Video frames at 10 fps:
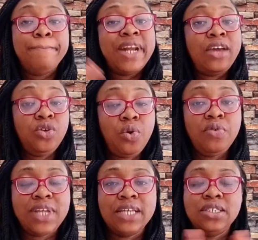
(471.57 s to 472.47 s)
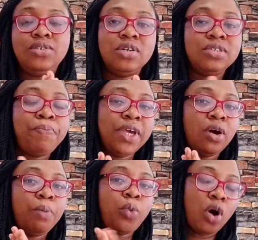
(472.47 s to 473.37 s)
But I know that it doesn't pick
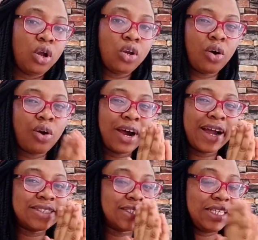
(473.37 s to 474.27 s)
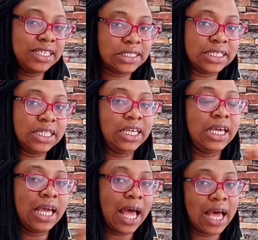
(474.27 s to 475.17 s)
up color as
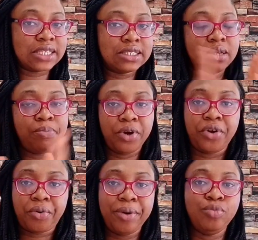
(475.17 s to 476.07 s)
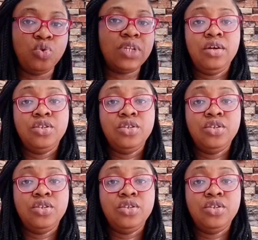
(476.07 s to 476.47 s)
easily as the buttercream would.